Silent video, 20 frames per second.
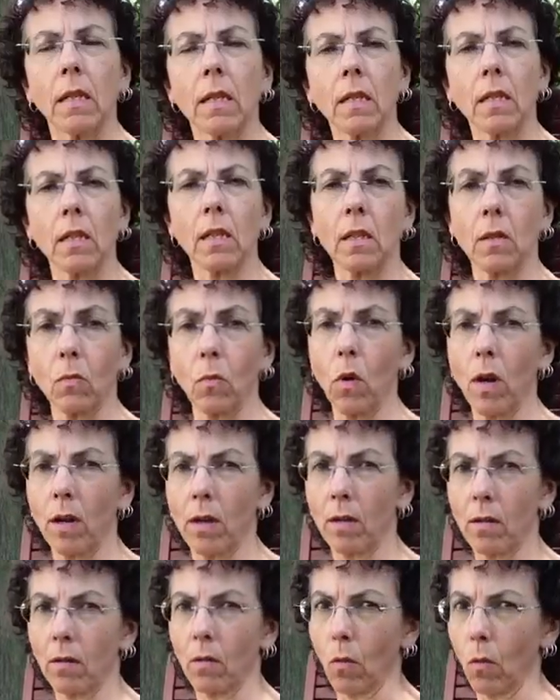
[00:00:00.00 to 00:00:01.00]
It's just
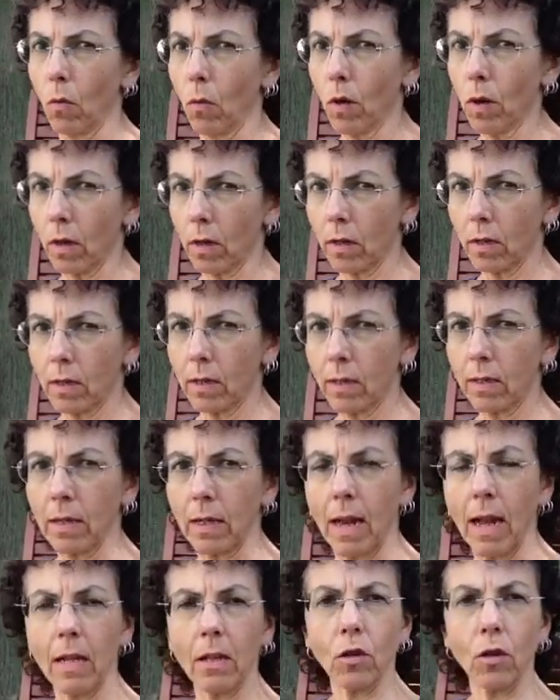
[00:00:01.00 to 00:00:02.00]
one works
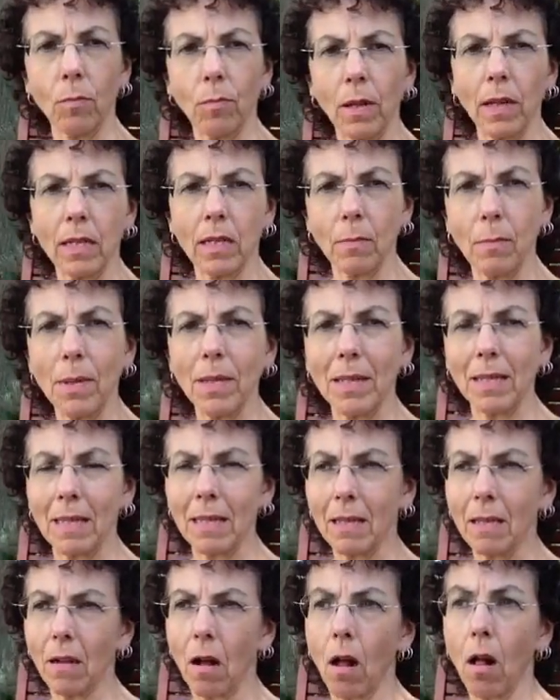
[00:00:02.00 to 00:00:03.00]
and has her place of
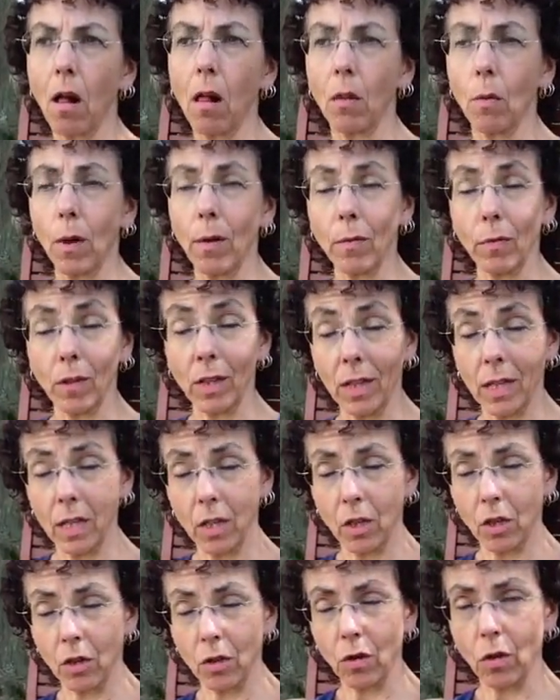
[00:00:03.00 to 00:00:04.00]
business all the way over in
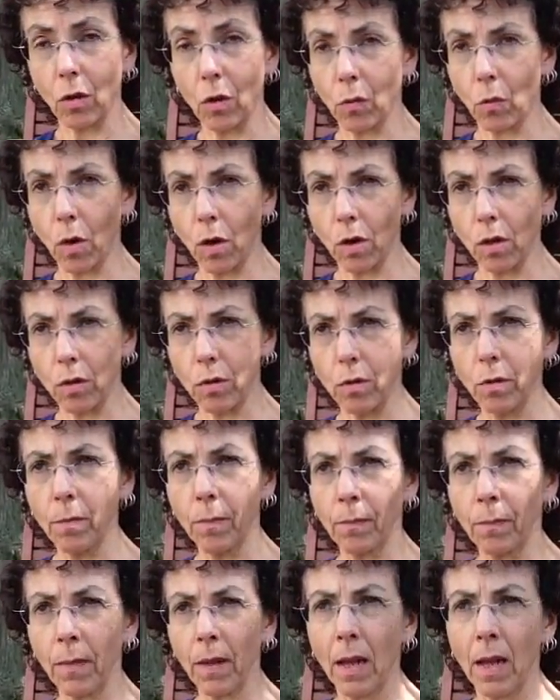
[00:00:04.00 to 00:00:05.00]
Kitchener or in Waterloo,
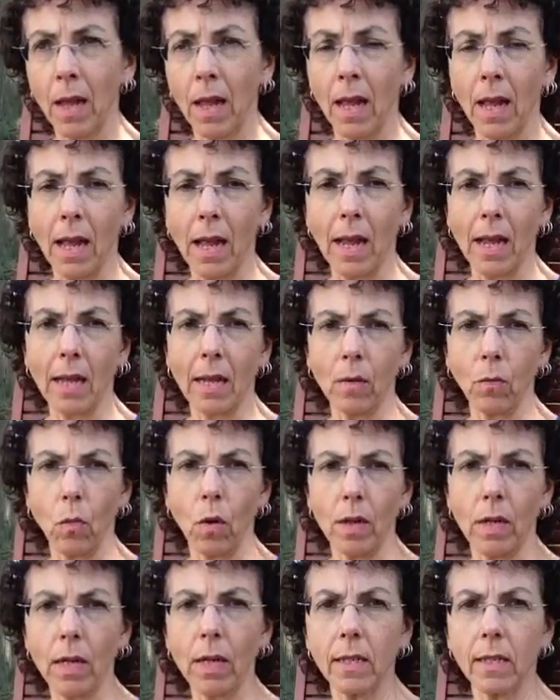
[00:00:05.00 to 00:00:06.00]
and
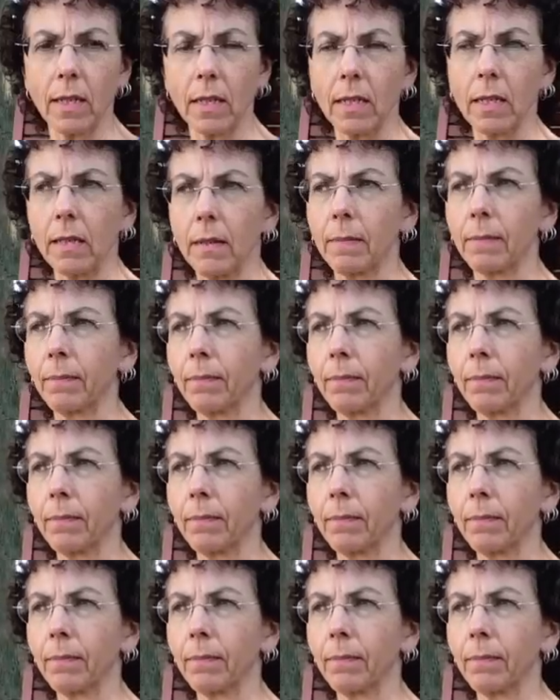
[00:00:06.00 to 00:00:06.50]
one doesn't.